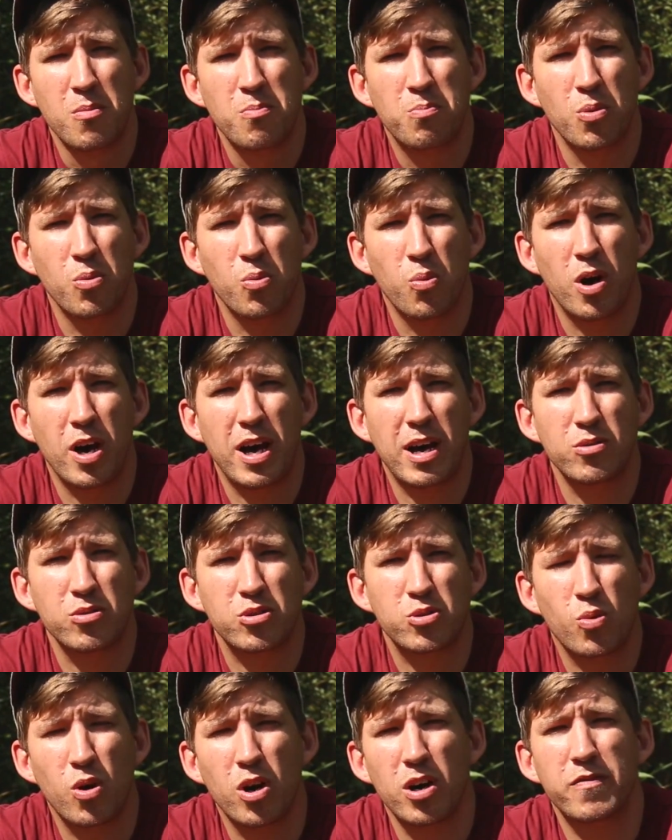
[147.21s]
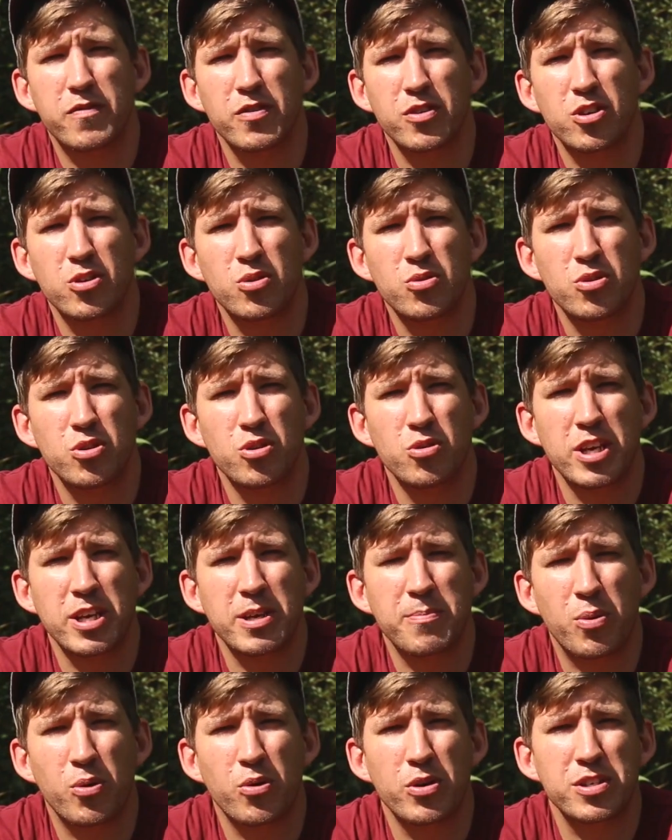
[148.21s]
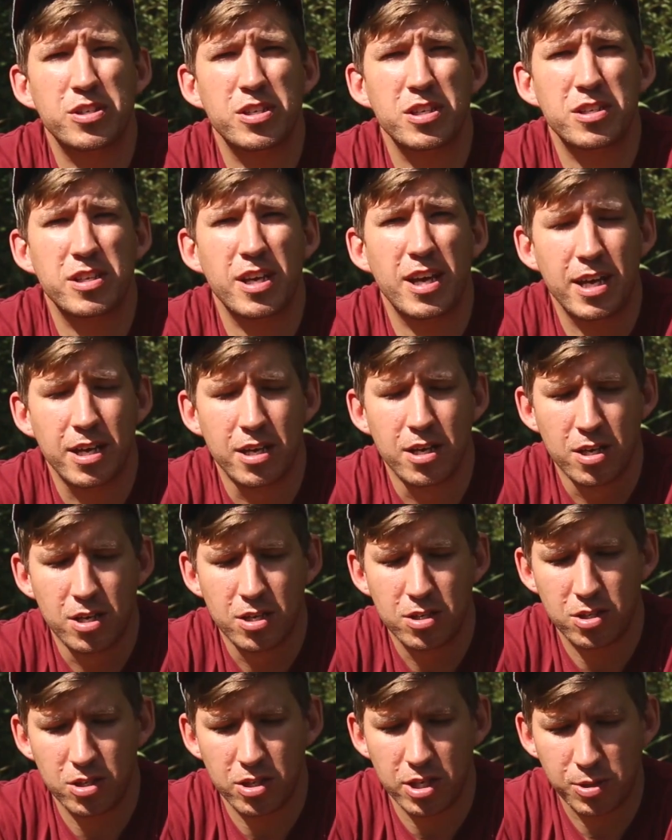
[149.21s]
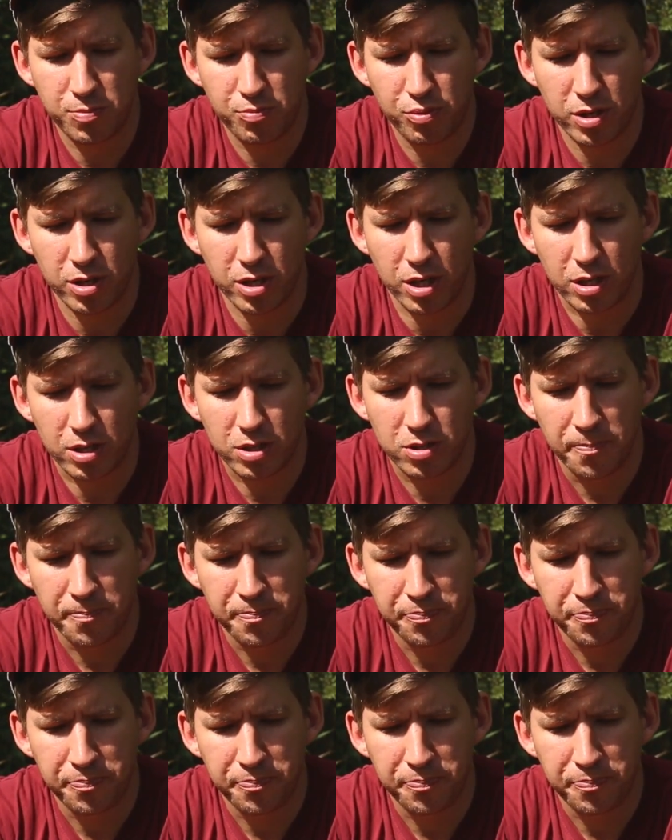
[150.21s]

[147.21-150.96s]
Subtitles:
but what else, what other unique points is there to this product?